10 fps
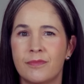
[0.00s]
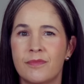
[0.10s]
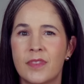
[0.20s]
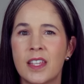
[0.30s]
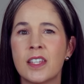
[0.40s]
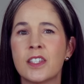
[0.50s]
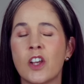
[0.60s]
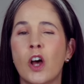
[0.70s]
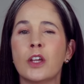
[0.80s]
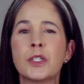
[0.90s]
This is
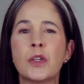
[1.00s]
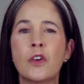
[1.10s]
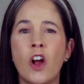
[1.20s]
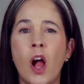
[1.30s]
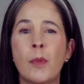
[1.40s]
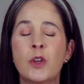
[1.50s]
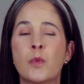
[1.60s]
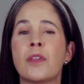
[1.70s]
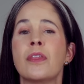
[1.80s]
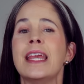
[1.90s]
also common
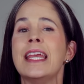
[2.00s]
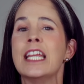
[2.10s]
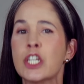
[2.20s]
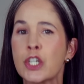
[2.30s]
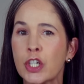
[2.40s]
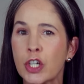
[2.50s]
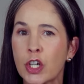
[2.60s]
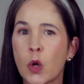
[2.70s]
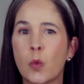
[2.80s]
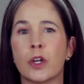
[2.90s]
with inter
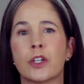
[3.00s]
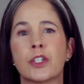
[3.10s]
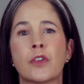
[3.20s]
words.